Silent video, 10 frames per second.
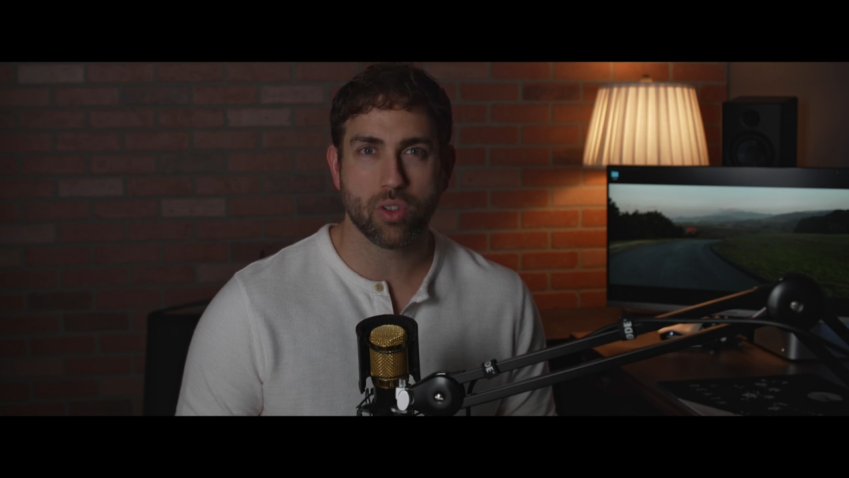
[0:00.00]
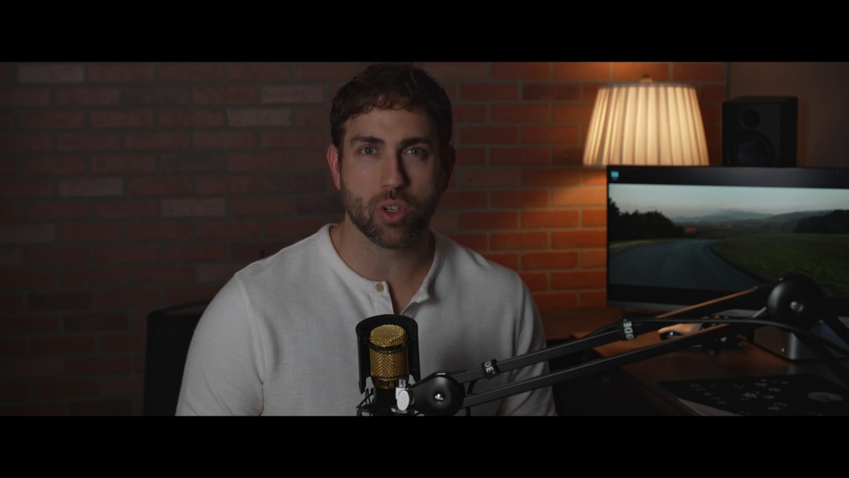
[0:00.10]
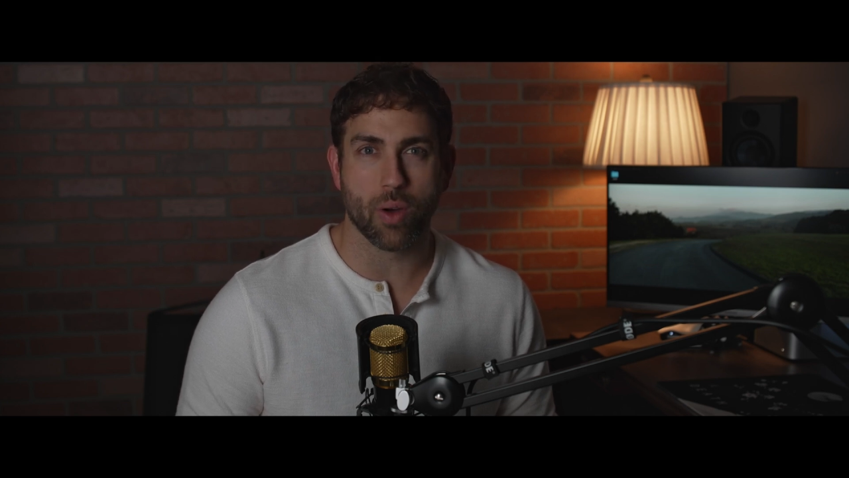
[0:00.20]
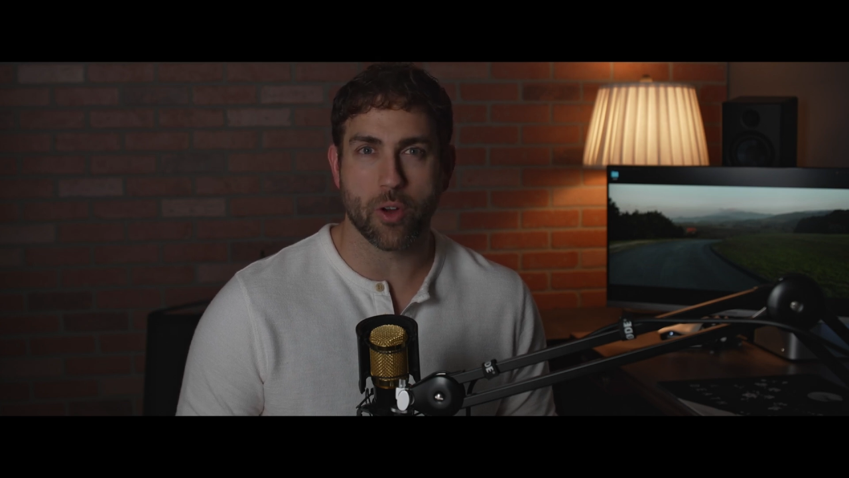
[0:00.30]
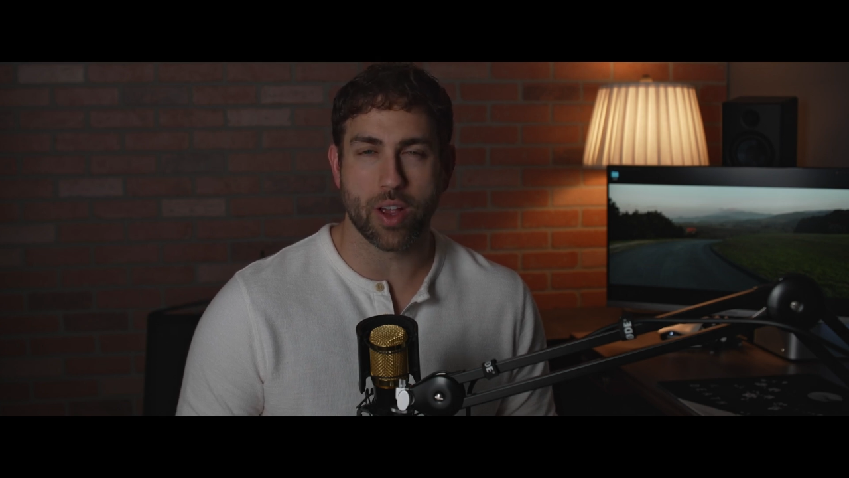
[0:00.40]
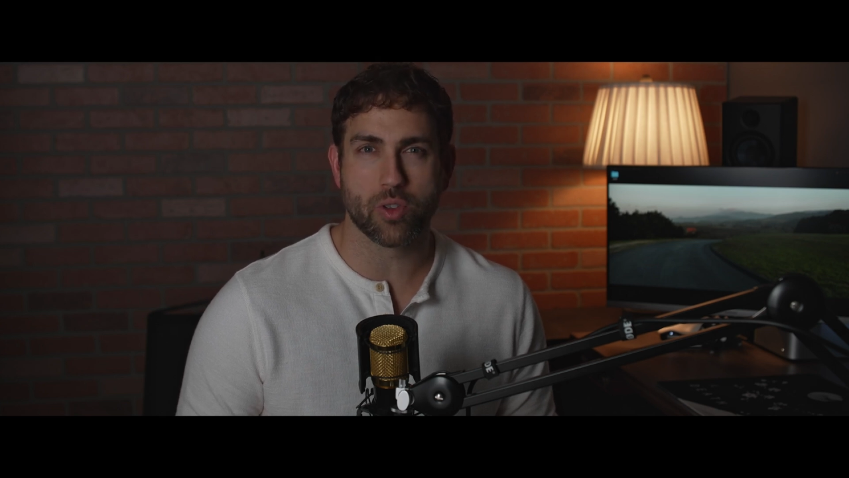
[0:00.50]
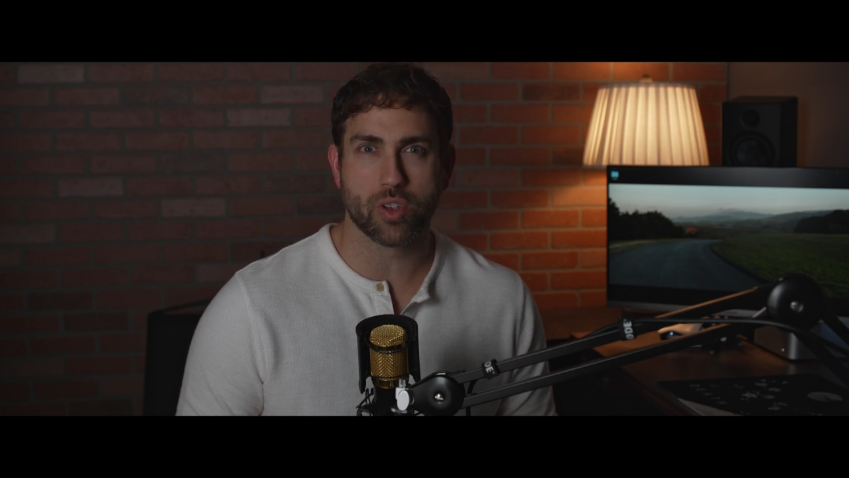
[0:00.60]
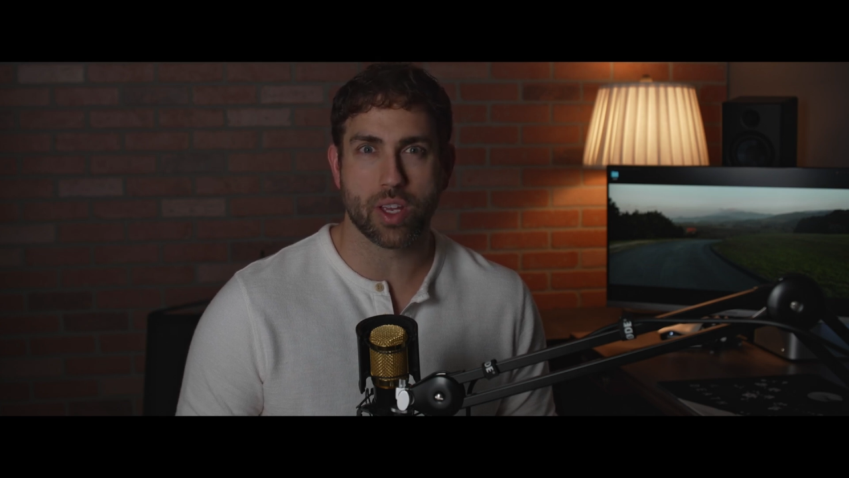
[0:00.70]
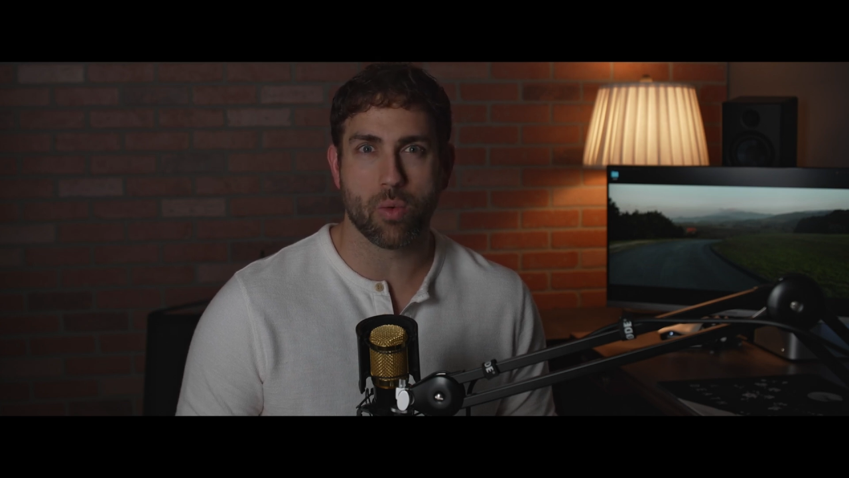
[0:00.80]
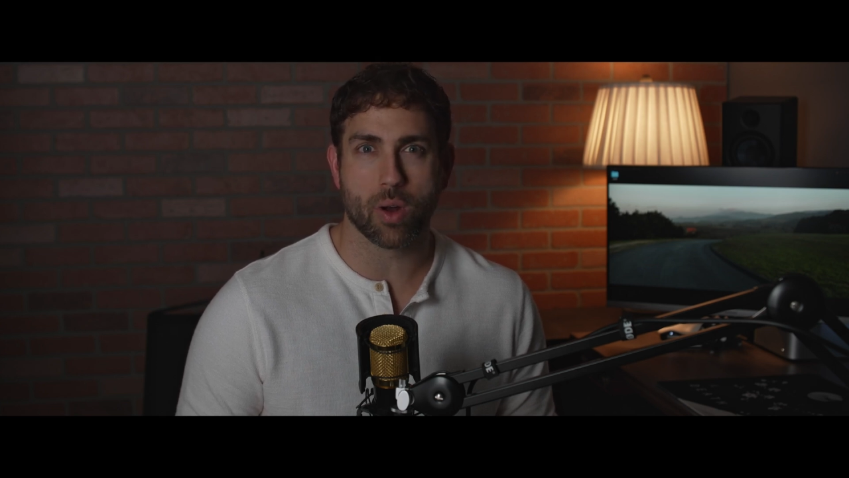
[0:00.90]
so if you're
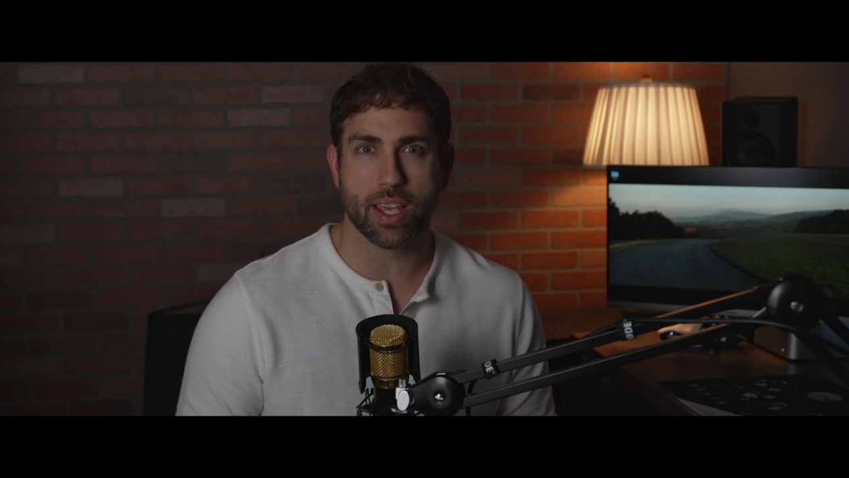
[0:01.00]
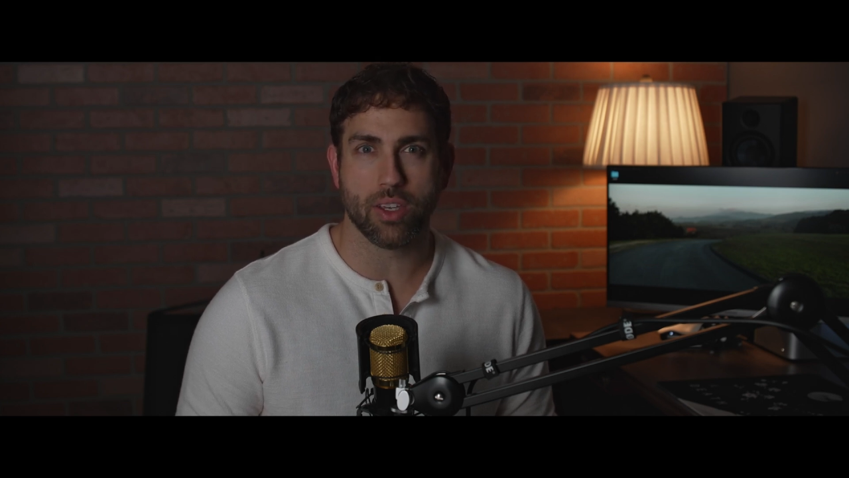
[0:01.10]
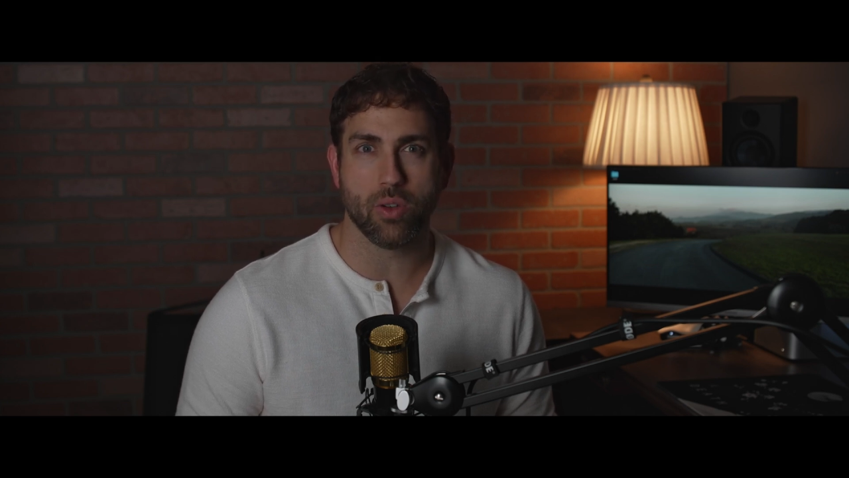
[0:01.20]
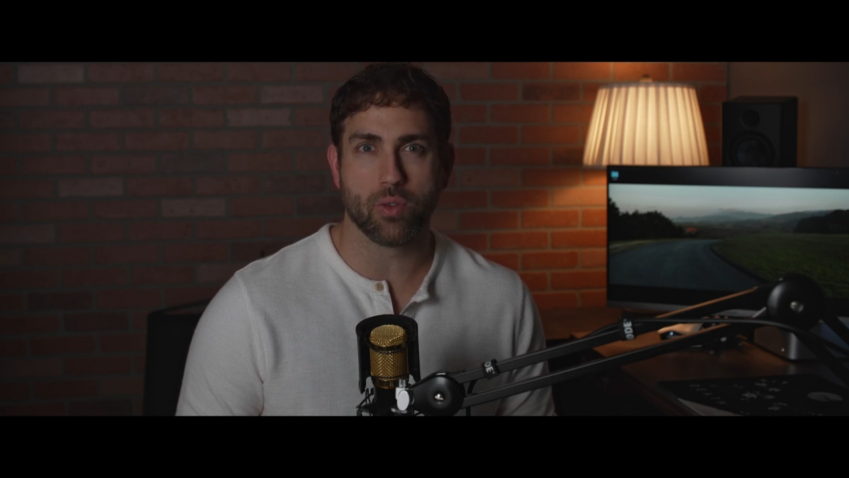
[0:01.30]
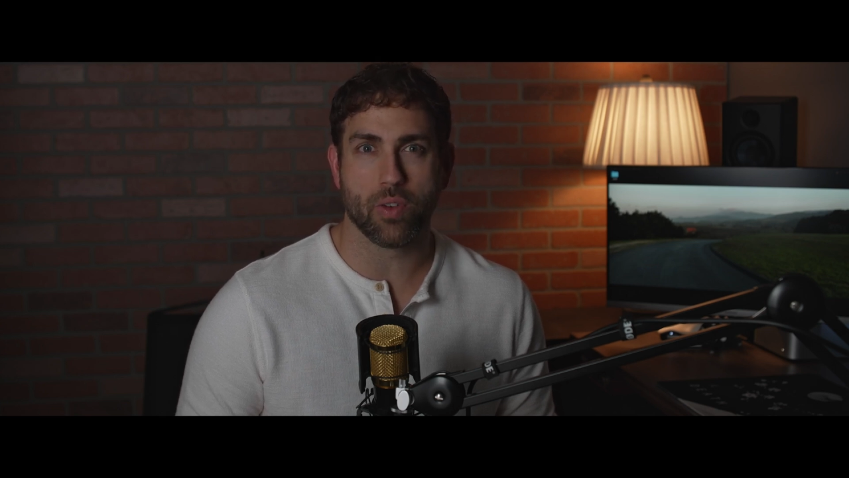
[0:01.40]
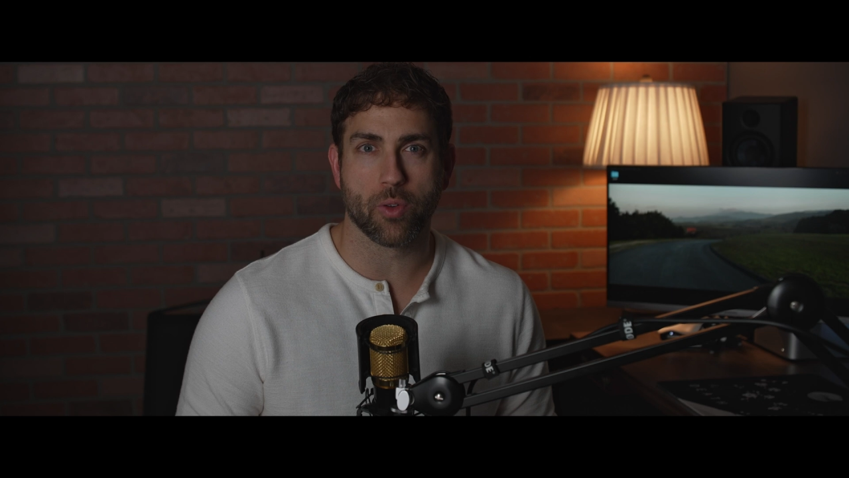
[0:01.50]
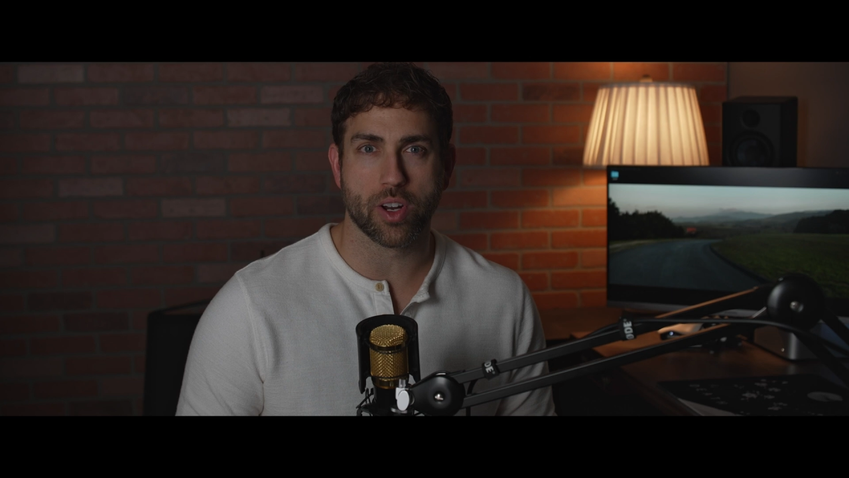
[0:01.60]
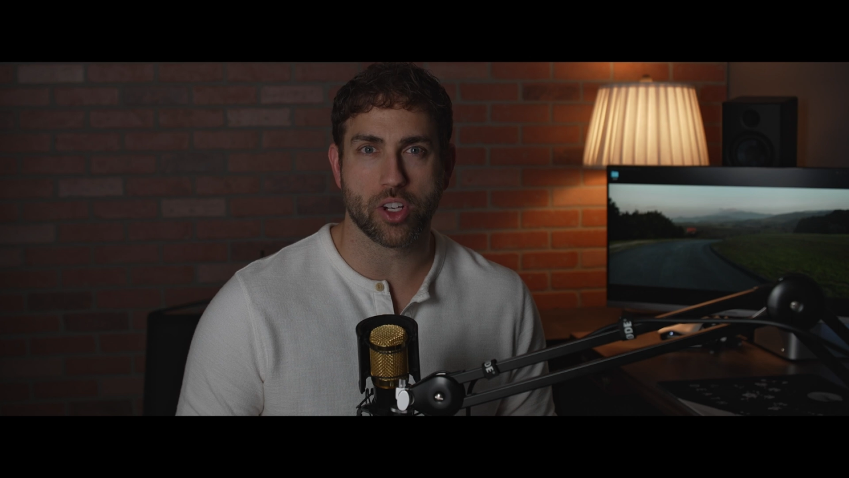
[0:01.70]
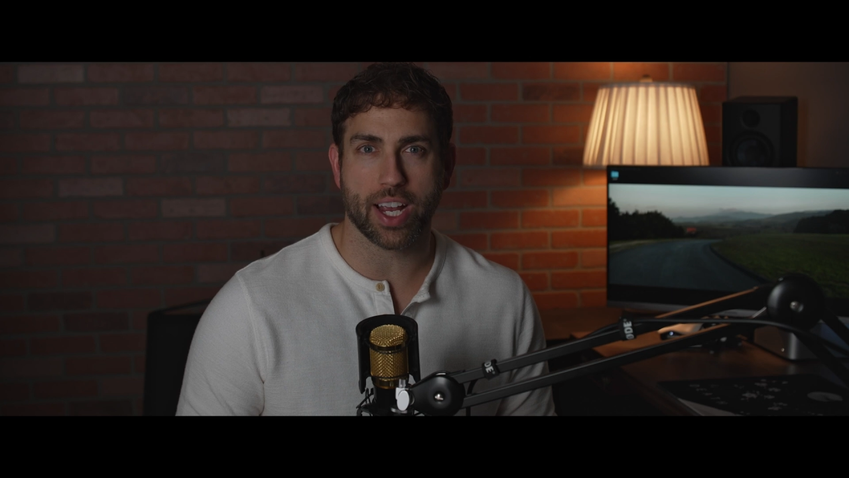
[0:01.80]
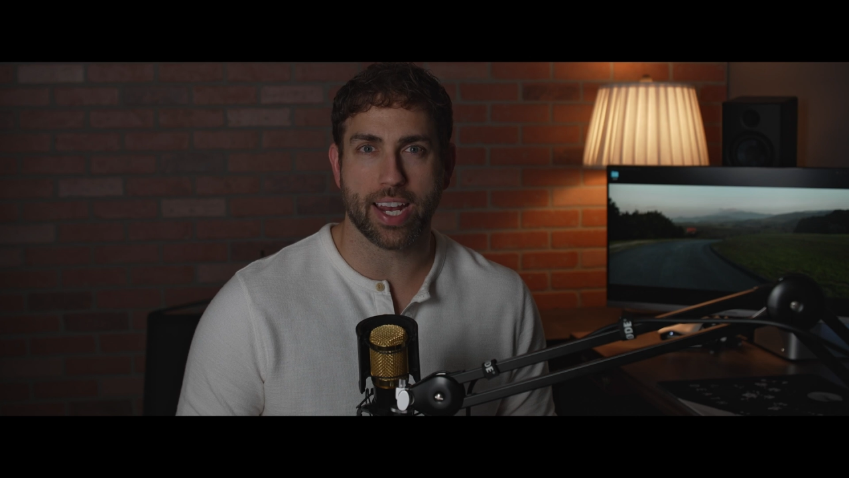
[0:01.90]
interested in what I use, feel free
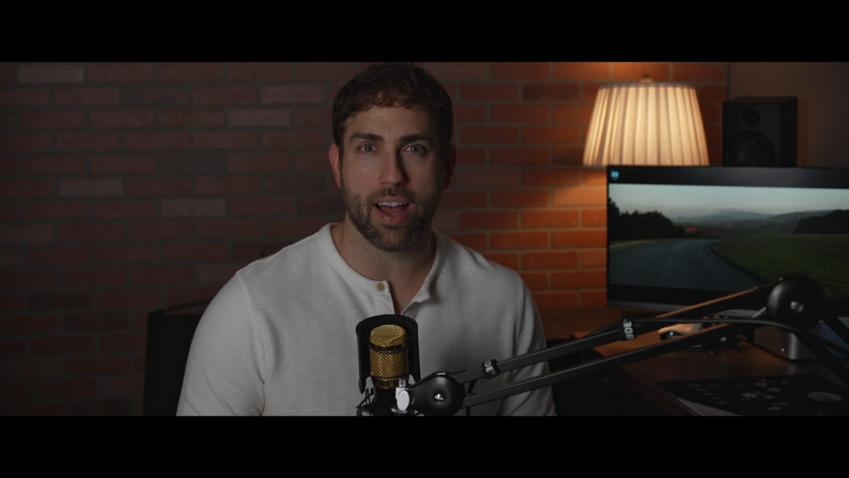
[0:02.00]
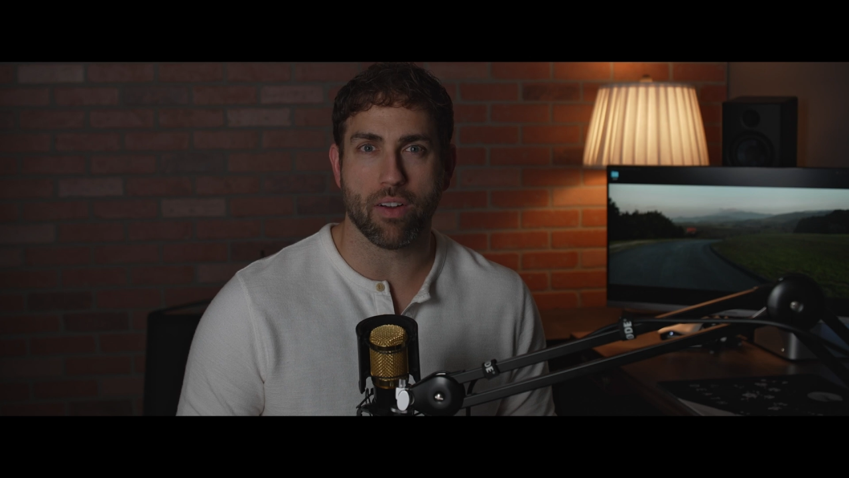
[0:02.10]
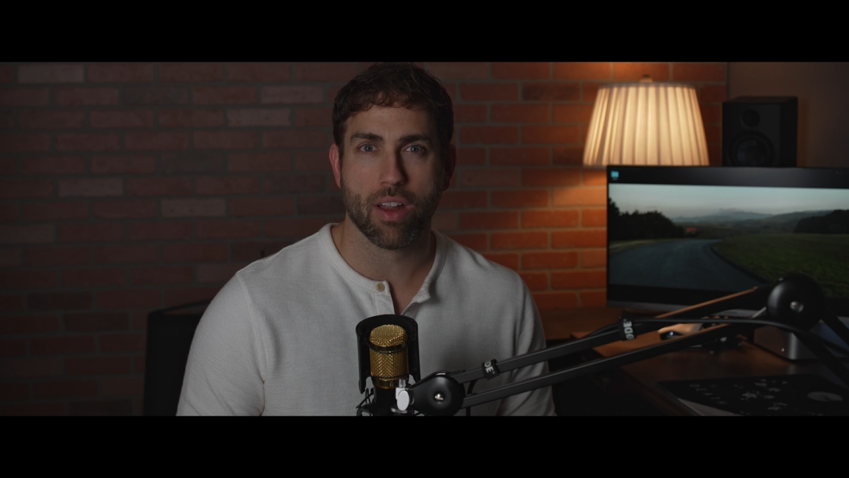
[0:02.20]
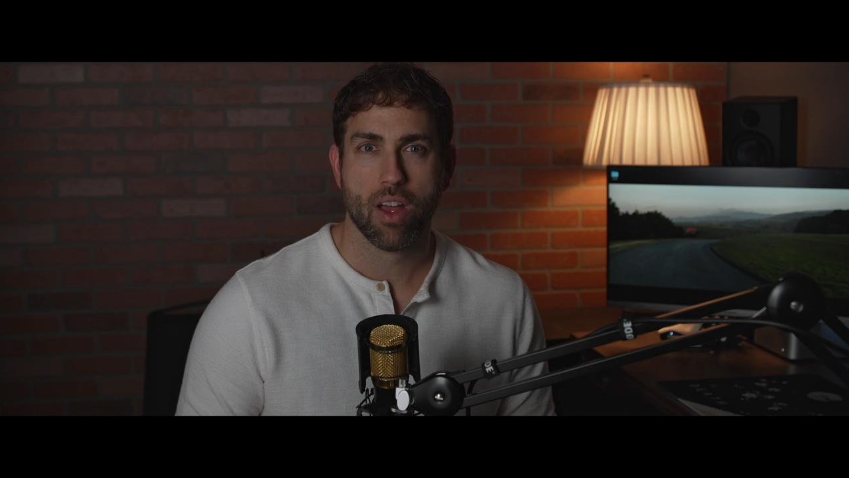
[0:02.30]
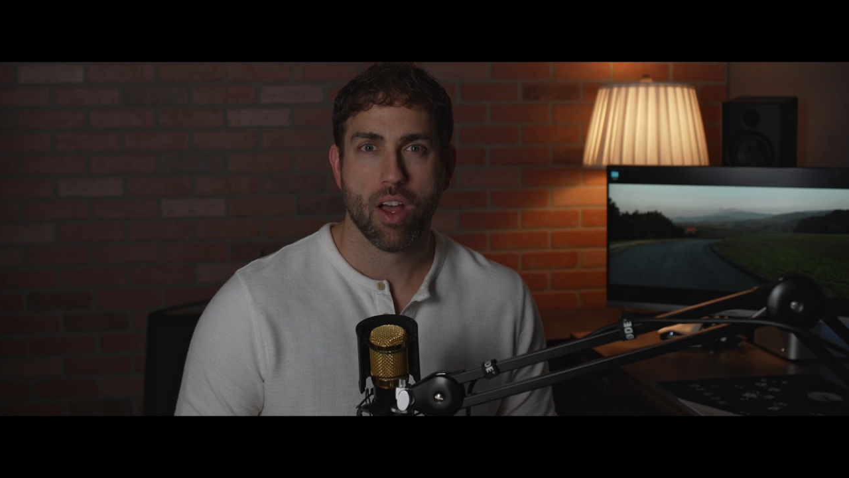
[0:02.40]
to check it out.